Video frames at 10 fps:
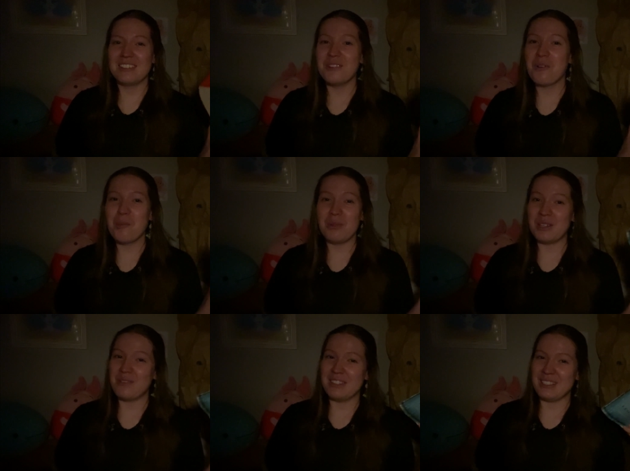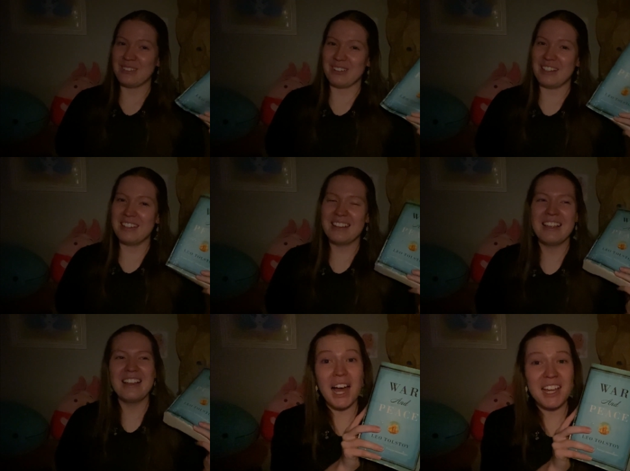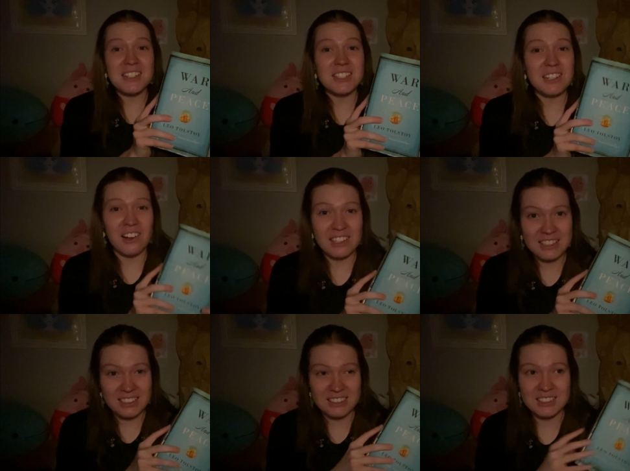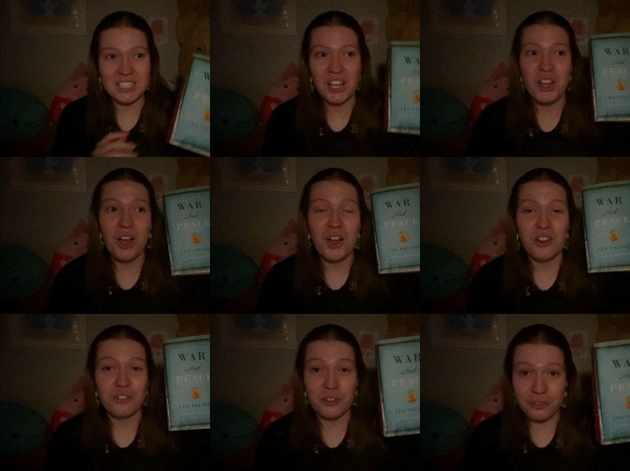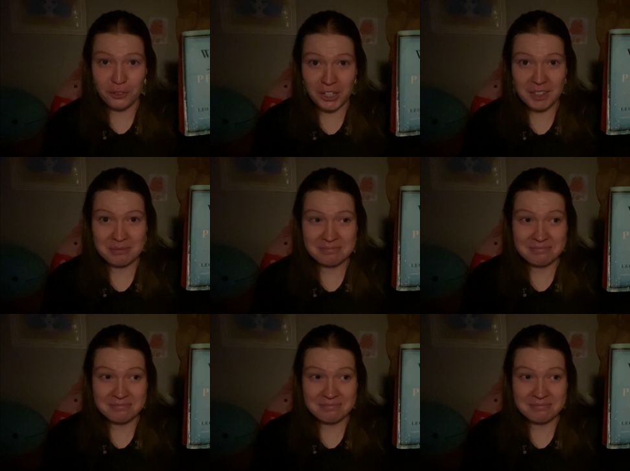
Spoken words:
You won't believe this one. I actually got this for free.